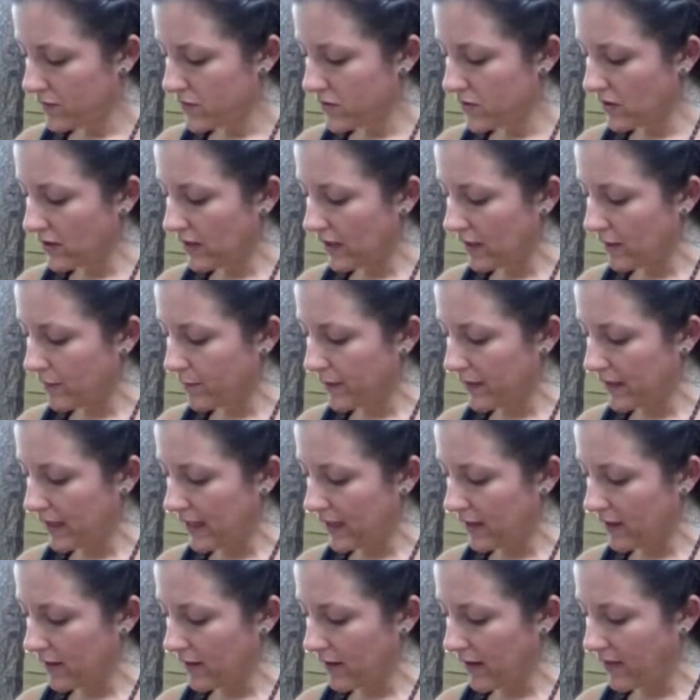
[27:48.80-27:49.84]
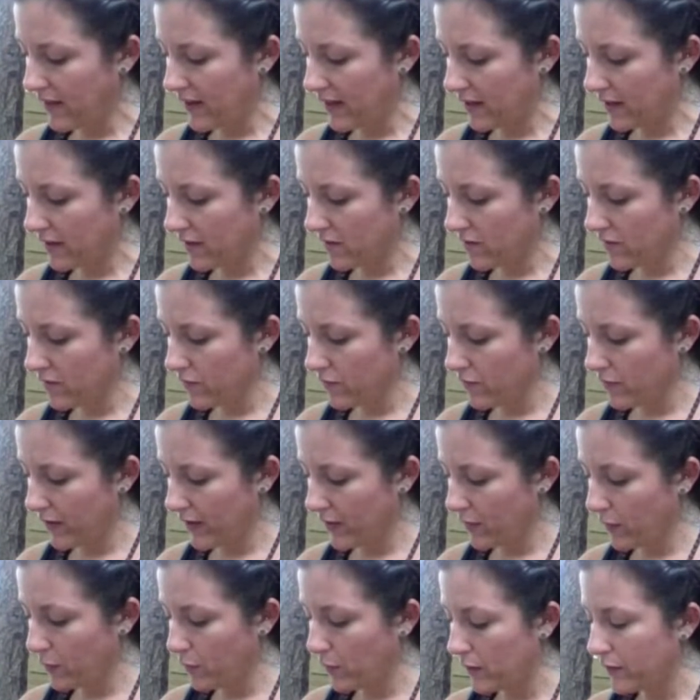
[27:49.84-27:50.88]
So like, but like, I think
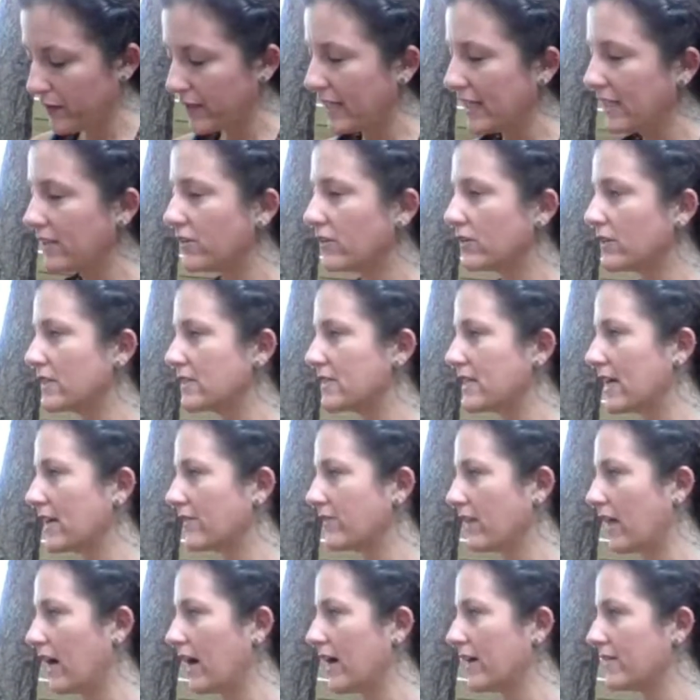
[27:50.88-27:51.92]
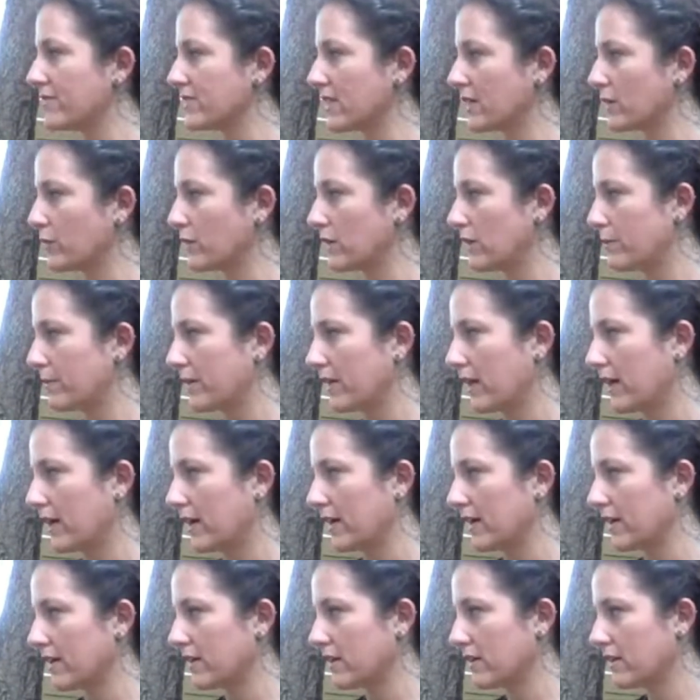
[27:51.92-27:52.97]
like, what would he do to save lives? Like, would it be
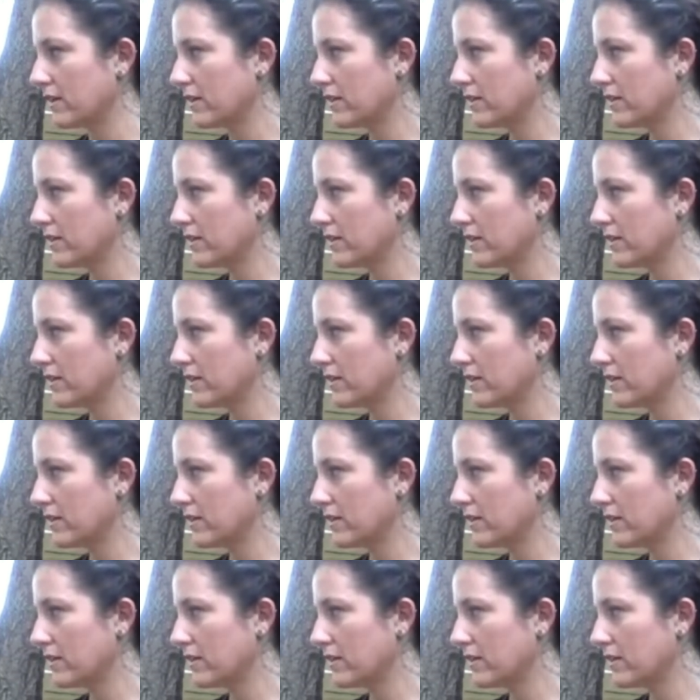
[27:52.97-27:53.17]
like?